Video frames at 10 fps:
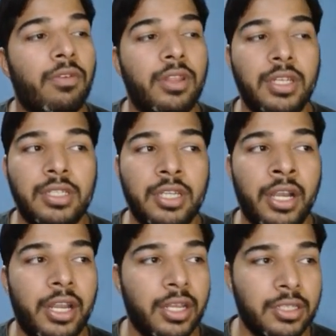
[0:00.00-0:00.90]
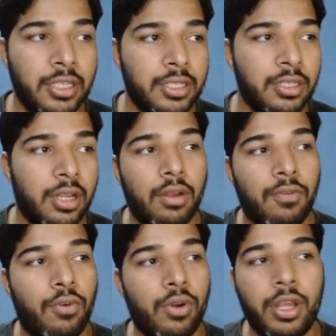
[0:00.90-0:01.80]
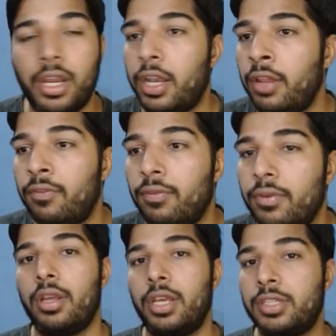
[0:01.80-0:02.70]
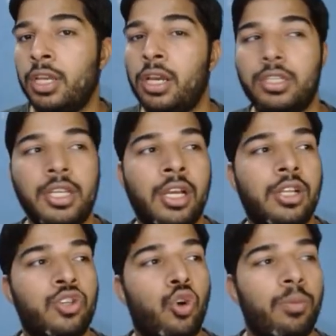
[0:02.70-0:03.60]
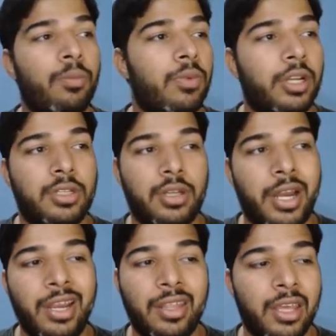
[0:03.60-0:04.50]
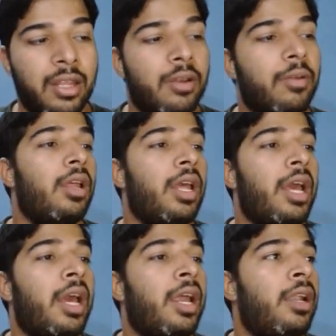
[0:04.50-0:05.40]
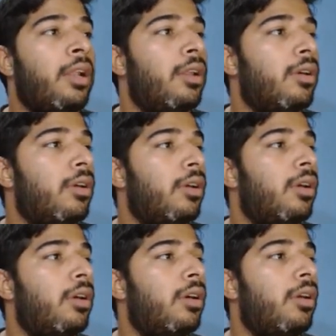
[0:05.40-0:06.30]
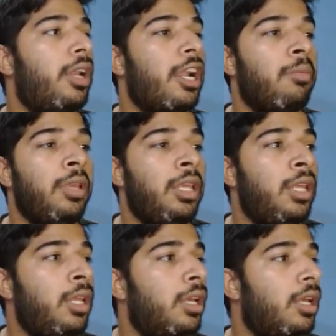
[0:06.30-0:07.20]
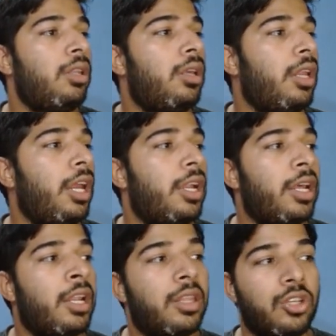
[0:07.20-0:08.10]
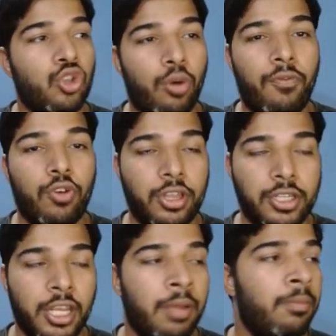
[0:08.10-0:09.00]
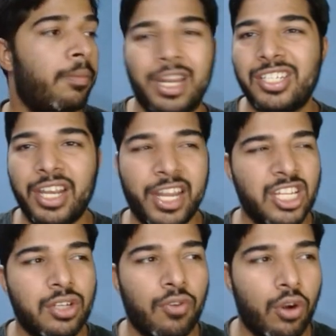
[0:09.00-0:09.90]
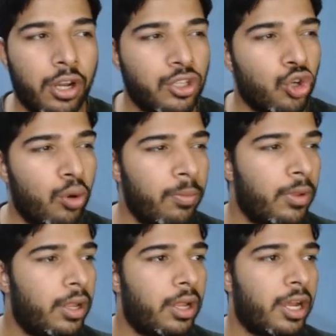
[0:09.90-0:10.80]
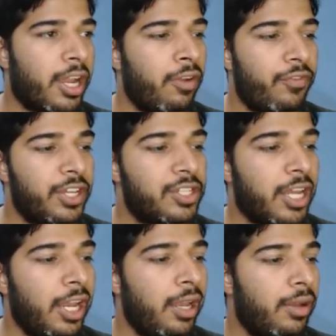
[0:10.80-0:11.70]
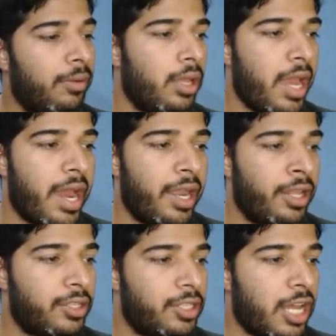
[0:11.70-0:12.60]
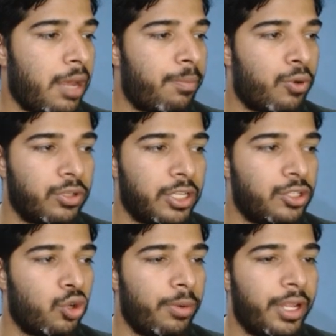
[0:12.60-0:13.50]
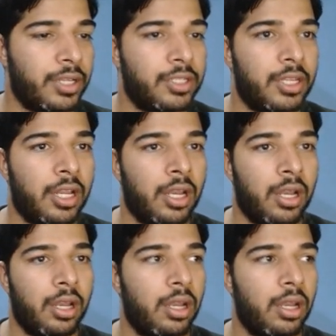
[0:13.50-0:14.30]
with these syntaxes for creating a single job. It's right there. And let me create another job for the same. Let's say test folder job, again freestyle, adding a step process job DSL.